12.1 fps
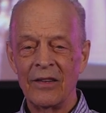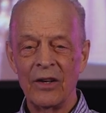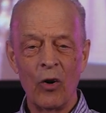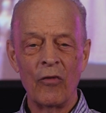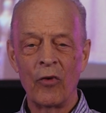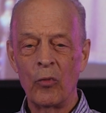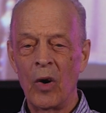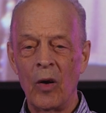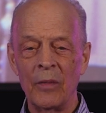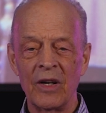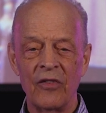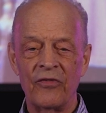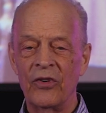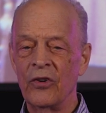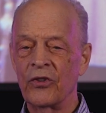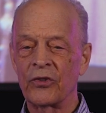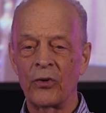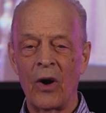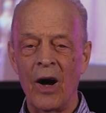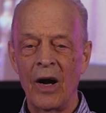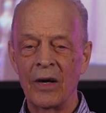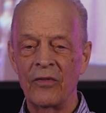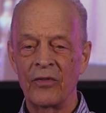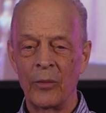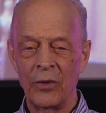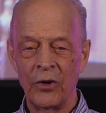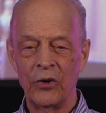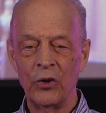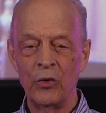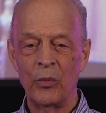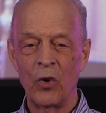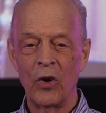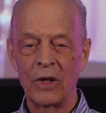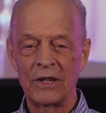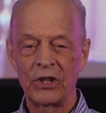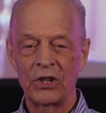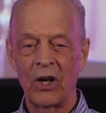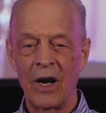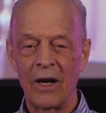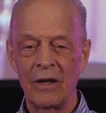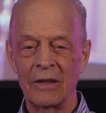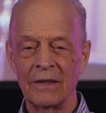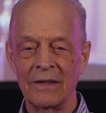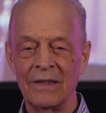the overwhelming first cry from your newborn child,